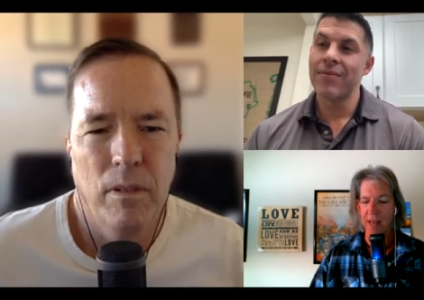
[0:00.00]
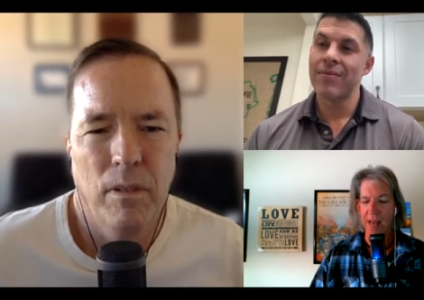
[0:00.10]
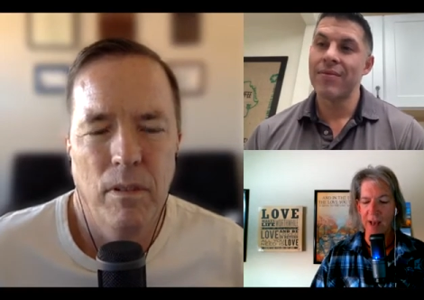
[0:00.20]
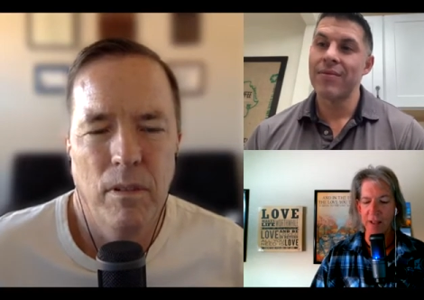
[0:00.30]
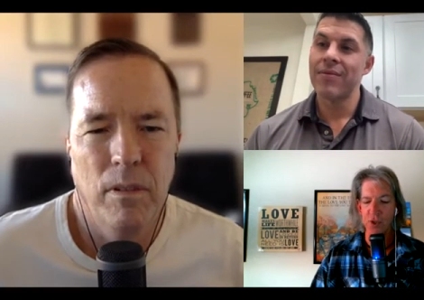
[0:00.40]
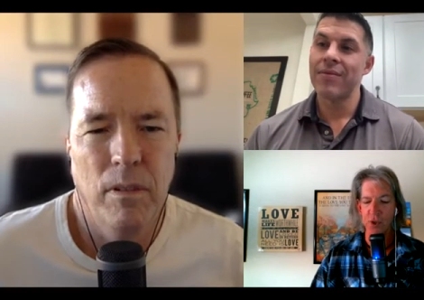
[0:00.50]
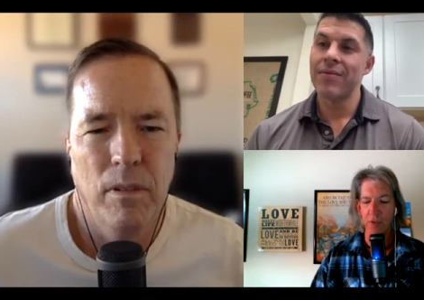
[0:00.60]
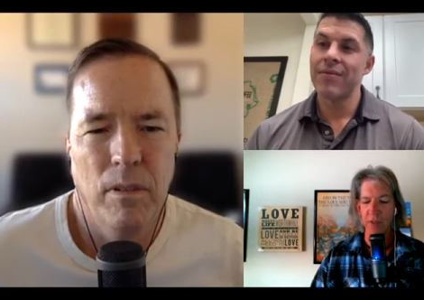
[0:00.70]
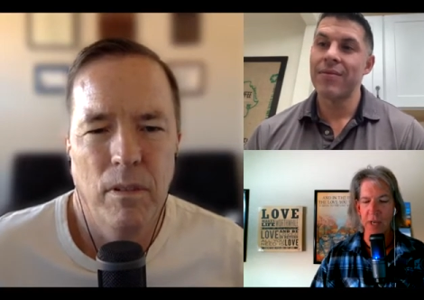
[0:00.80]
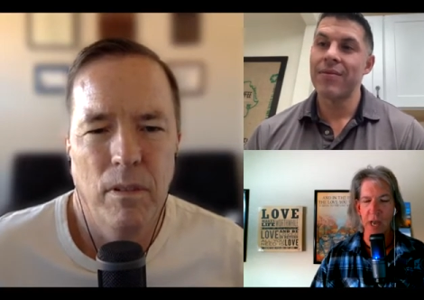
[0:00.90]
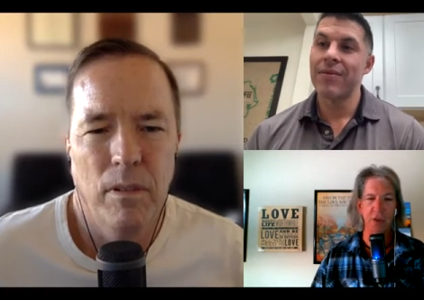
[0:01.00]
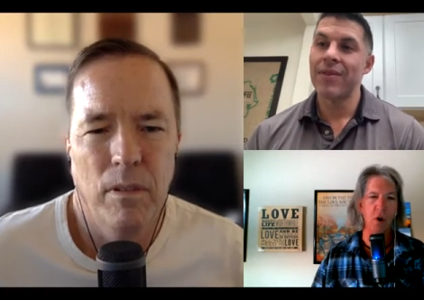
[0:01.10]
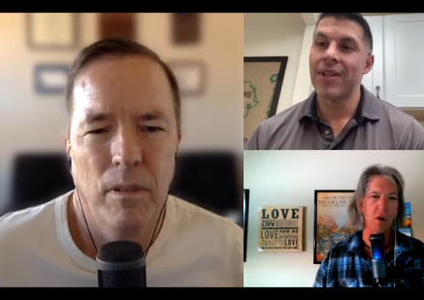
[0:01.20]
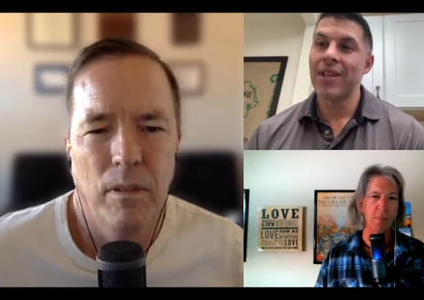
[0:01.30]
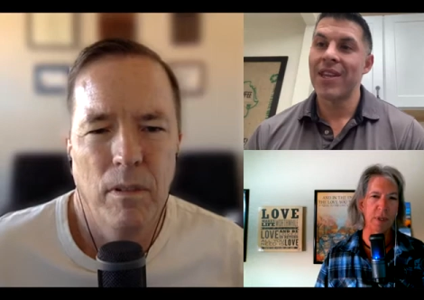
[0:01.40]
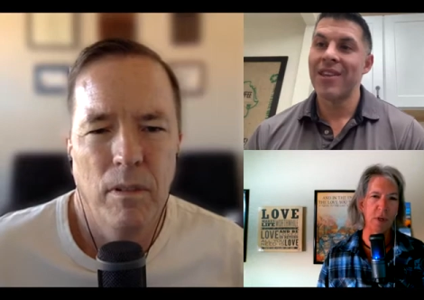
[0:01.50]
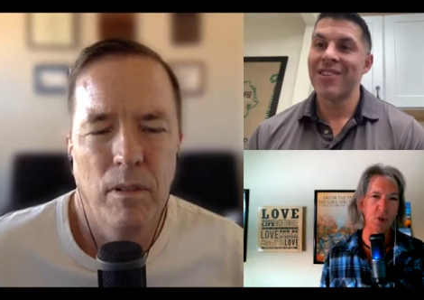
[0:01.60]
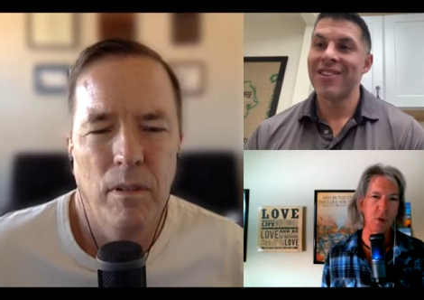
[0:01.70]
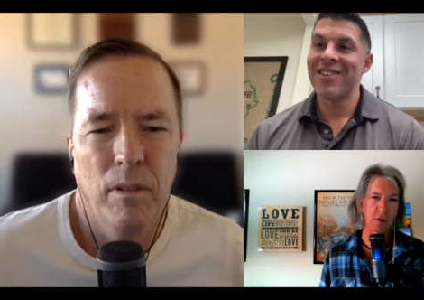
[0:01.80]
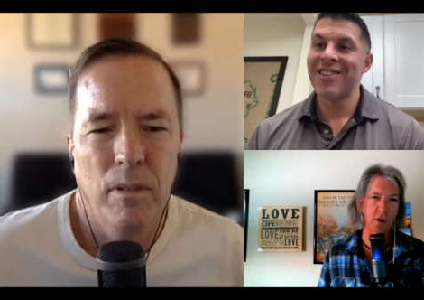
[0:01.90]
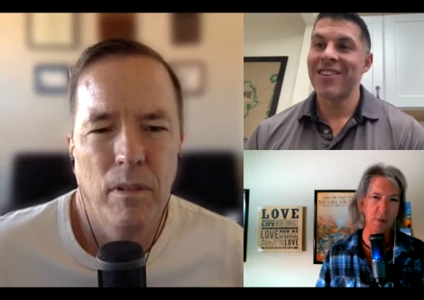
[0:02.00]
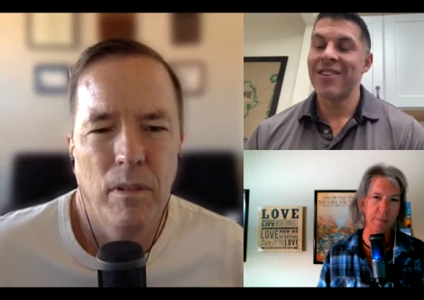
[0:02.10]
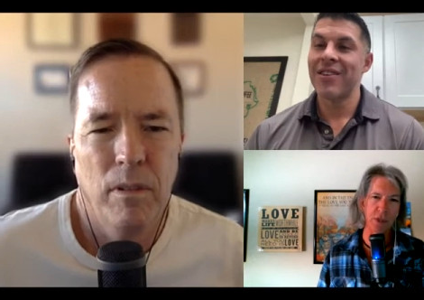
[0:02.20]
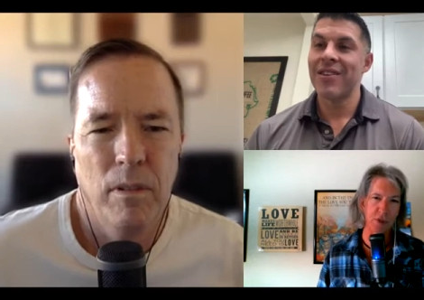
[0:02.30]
Speaker 1: about how this whole thing got going because you're you're a